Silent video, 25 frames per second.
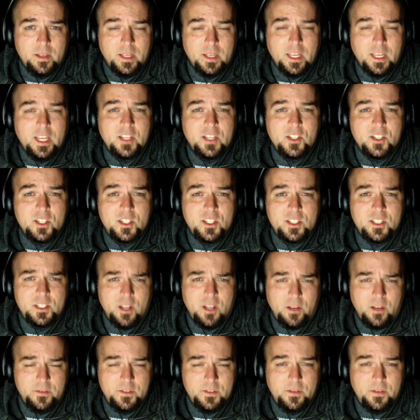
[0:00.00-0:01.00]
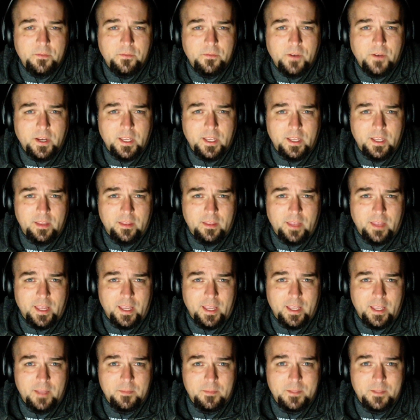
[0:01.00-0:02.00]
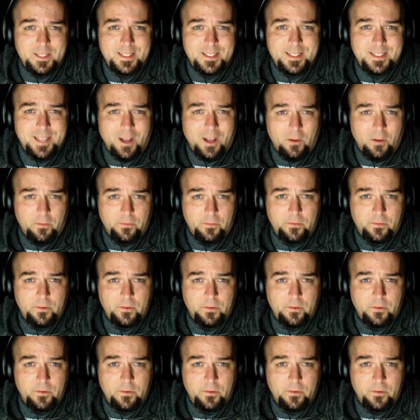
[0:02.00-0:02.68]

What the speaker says: He just solves the fucking thing himself.